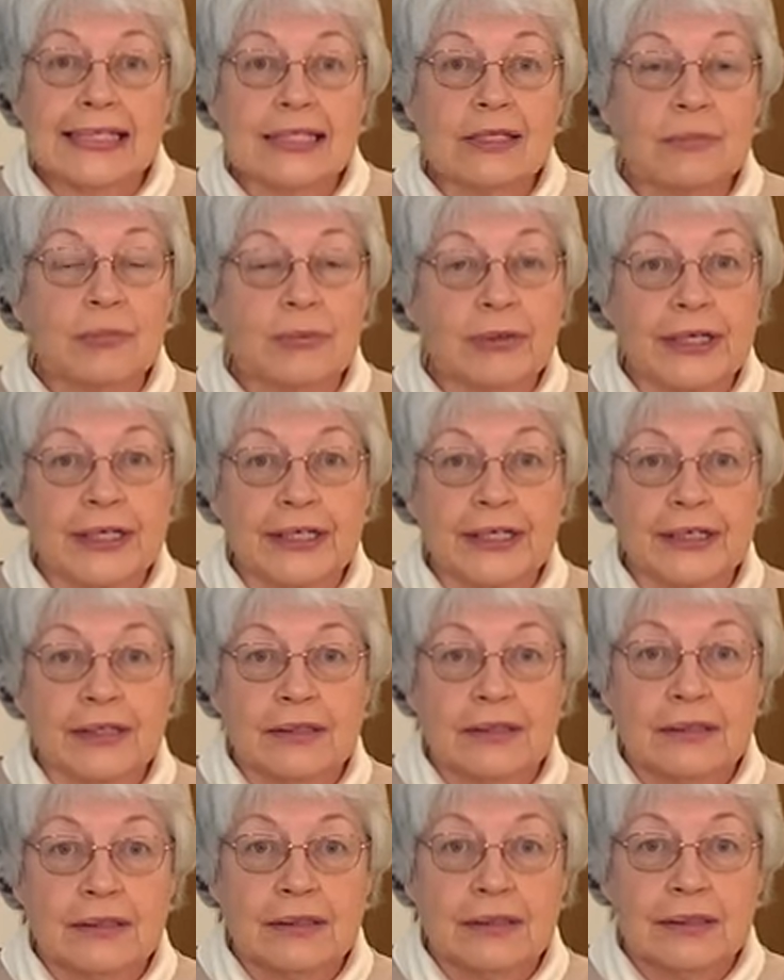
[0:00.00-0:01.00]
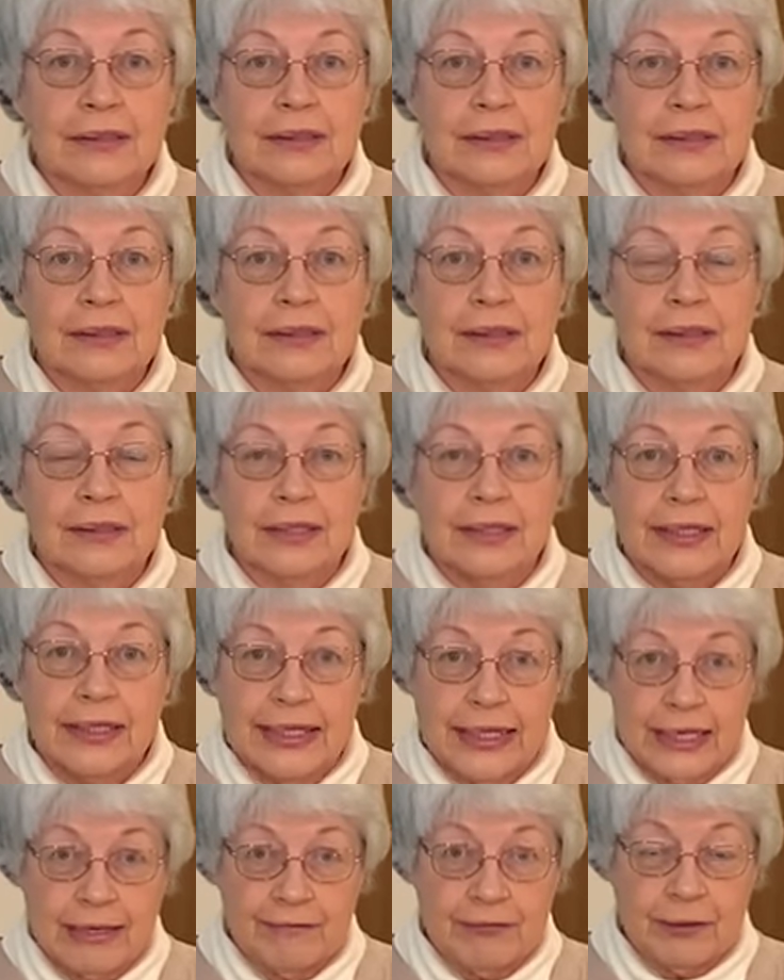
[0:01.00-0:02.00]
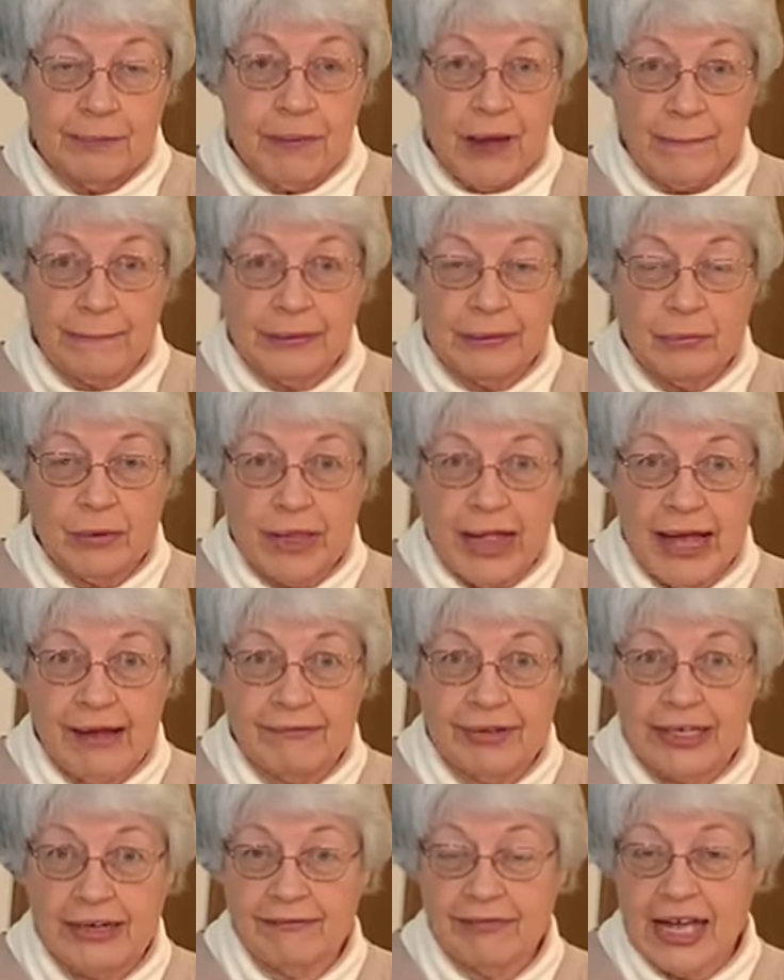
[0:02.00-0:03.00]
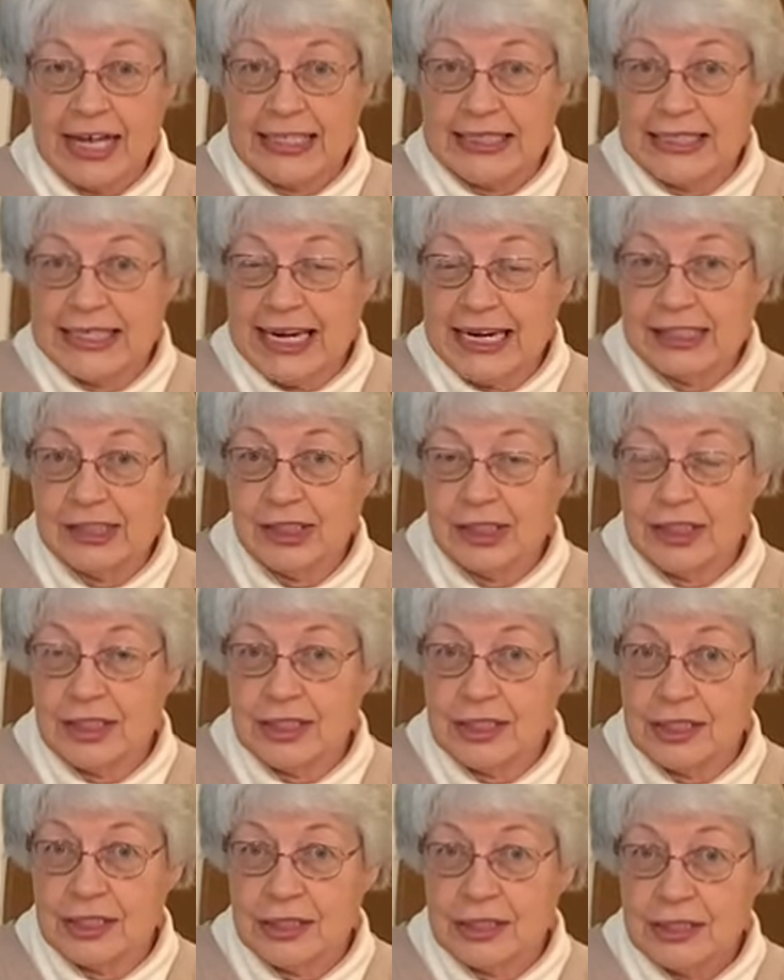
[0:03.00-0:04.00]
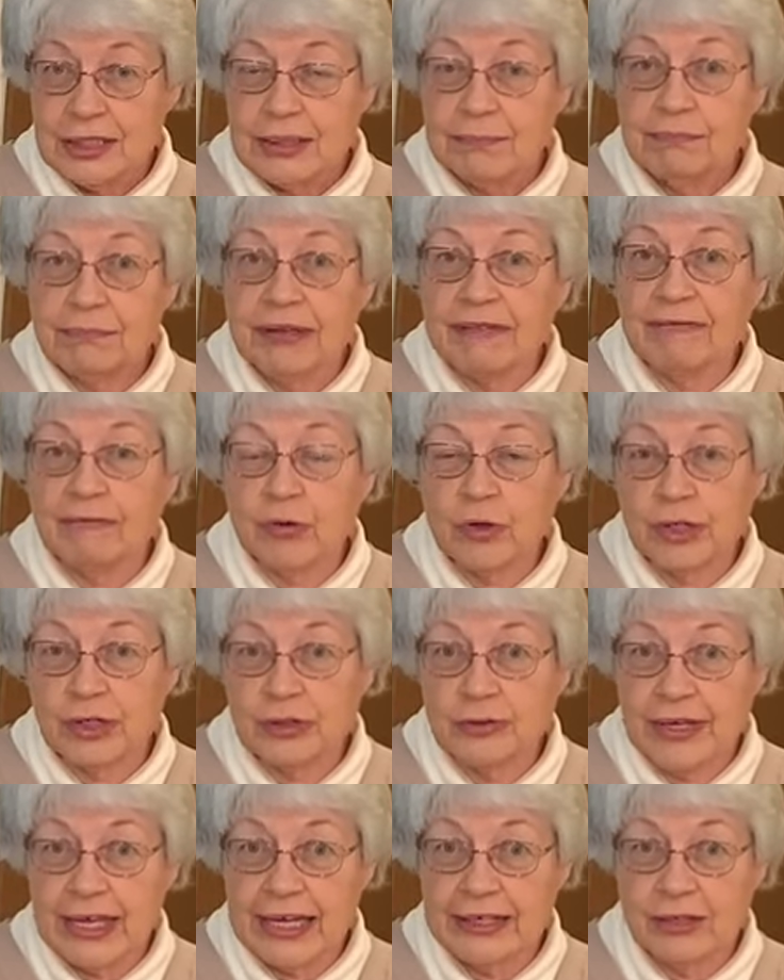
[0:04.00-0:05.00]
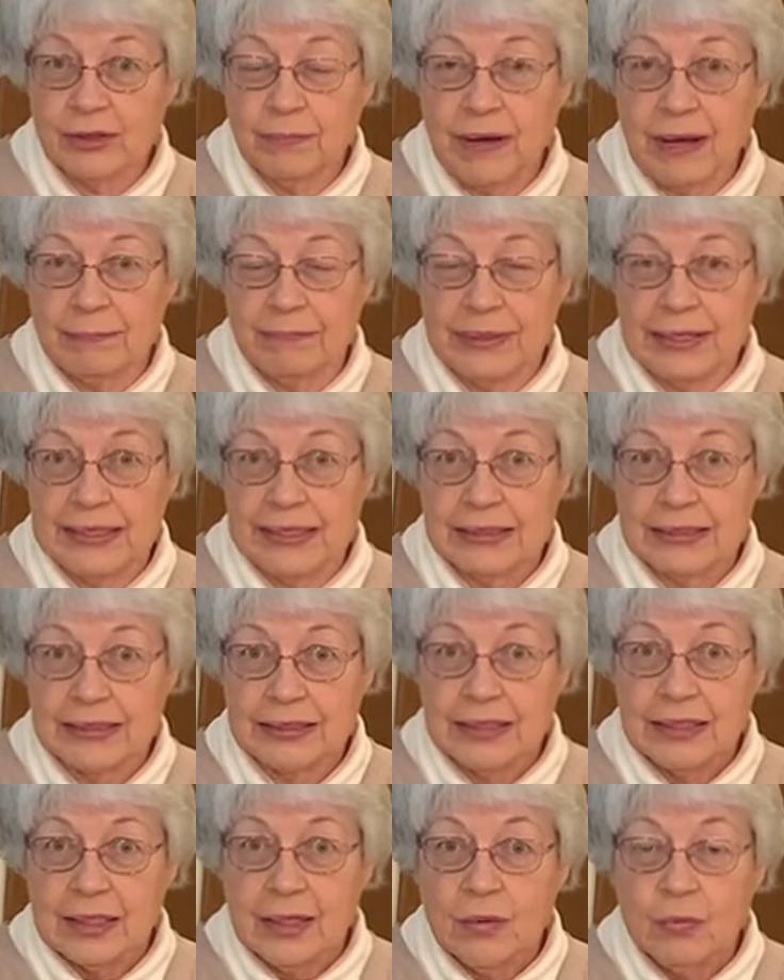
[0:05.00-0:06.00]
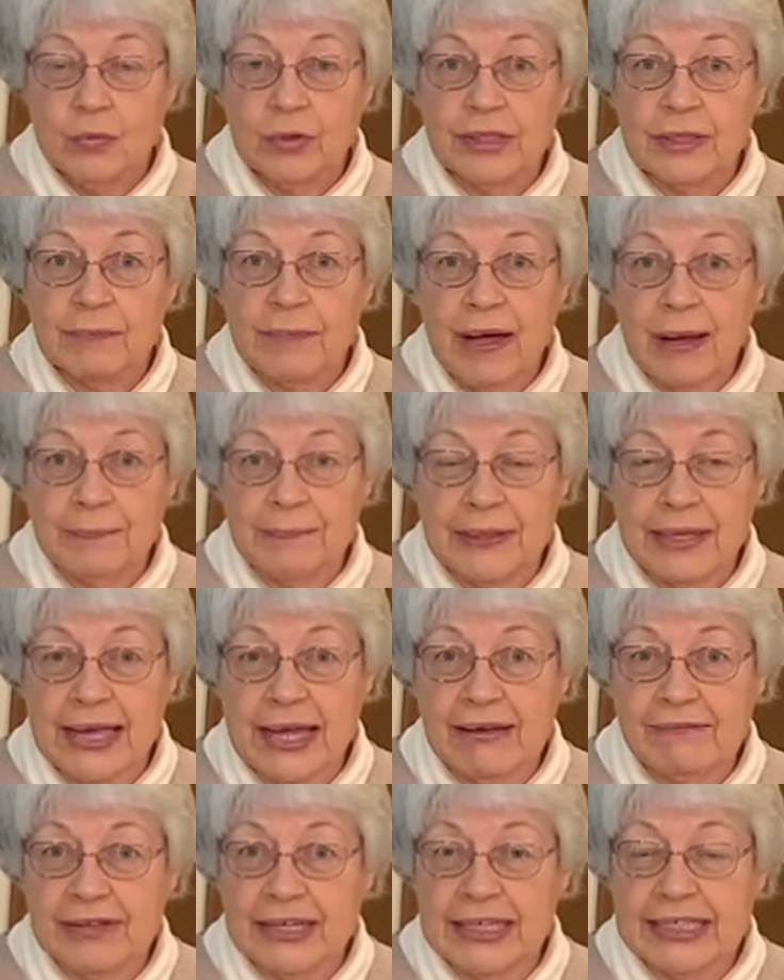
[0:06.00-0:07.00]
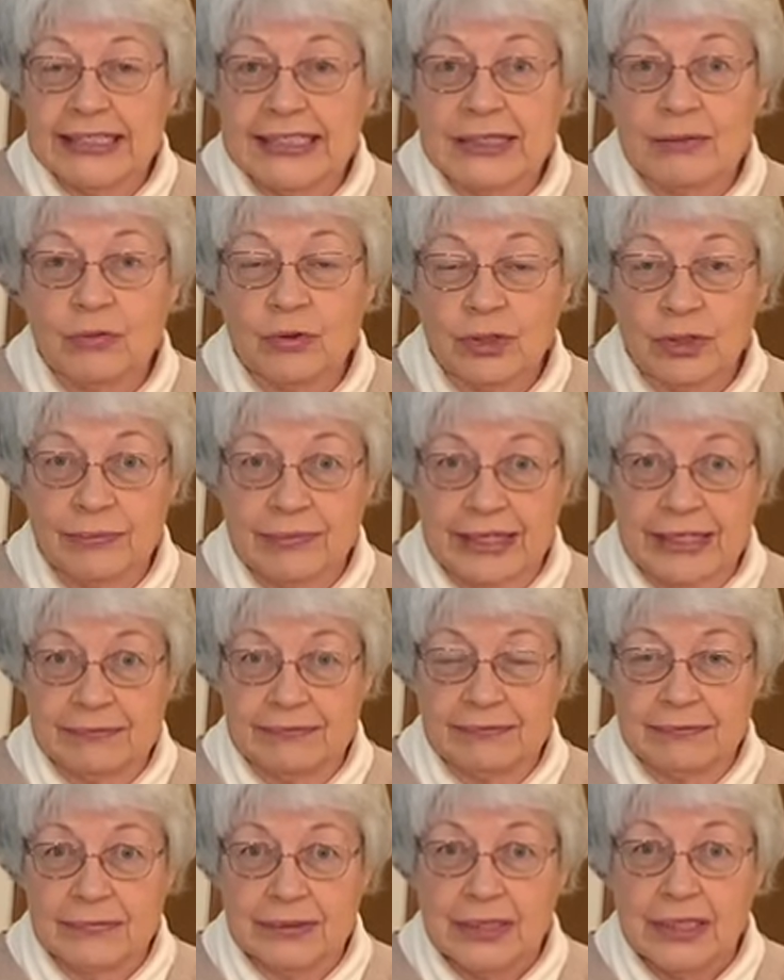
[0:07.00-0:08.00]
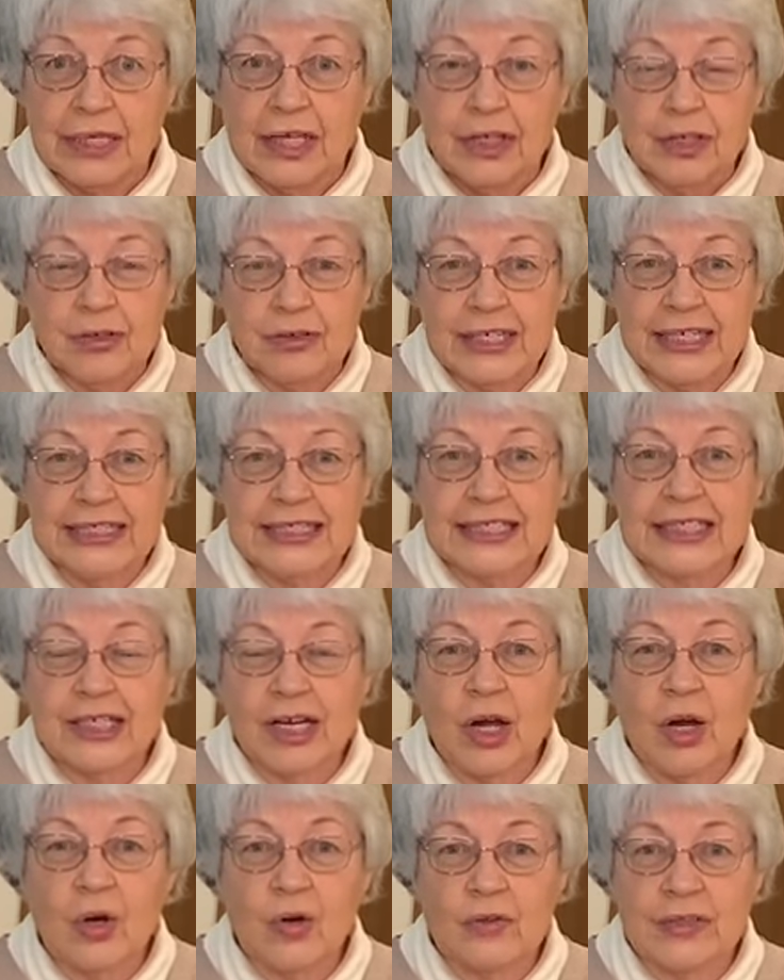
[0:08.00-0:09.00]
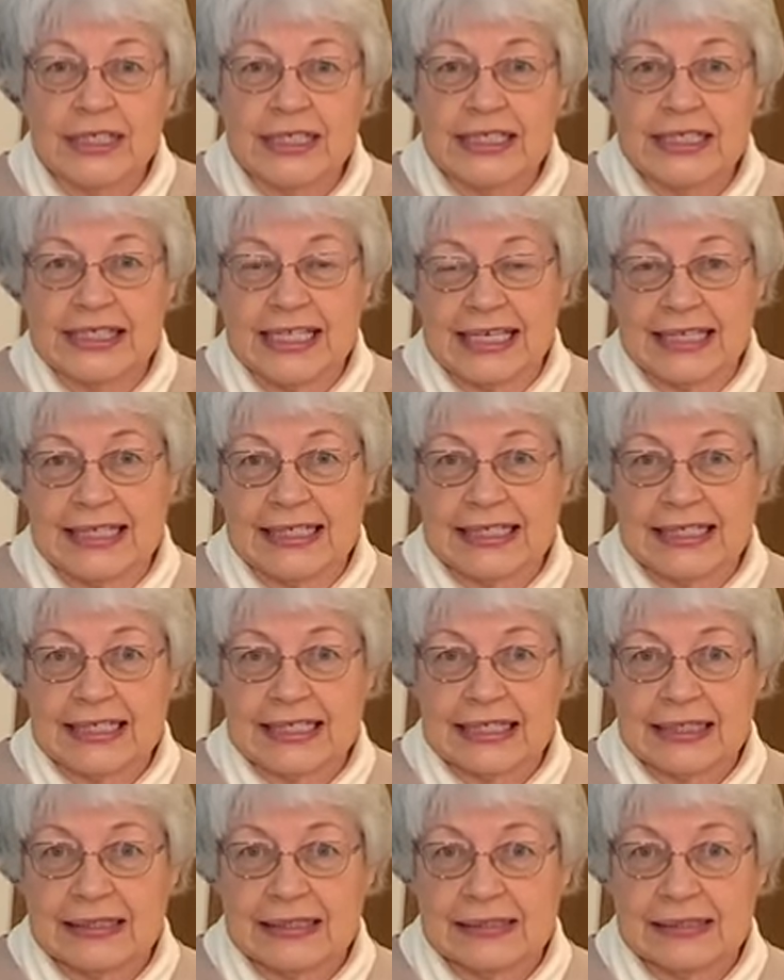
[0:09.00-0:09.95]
the breeder if the puppy will have any vaccinations before you get your puppy. Will the puppy have any deworming? You need to know these things.